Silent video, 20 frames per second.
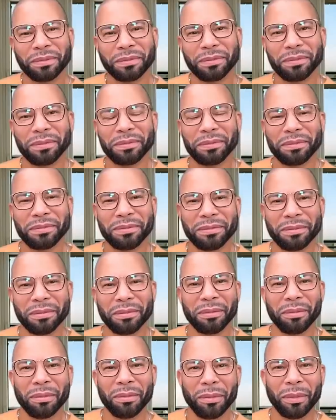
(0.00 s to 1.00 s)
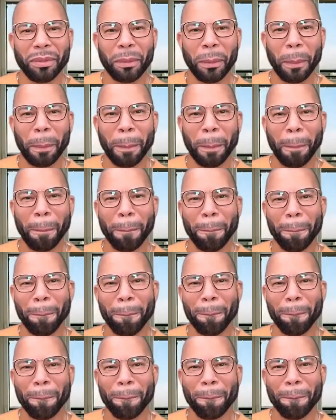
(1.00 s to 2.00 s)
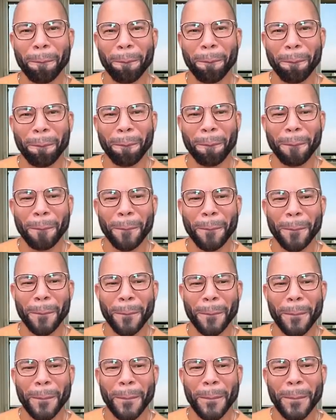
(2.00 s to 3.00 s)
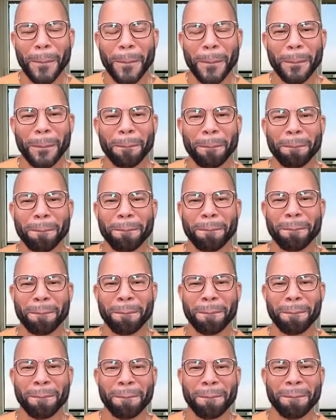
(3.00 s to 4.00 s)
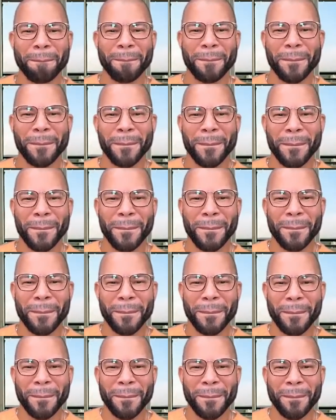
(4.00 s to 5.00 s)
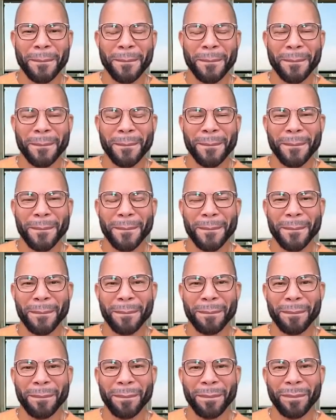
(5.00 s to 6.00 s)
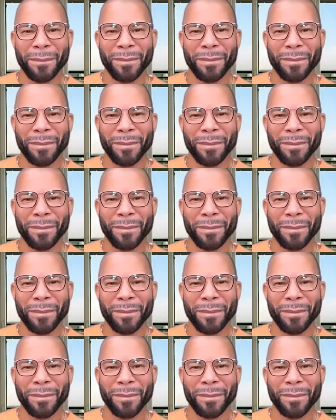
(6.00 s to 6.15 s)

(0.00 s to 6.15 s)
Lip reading: The person shown says nothing.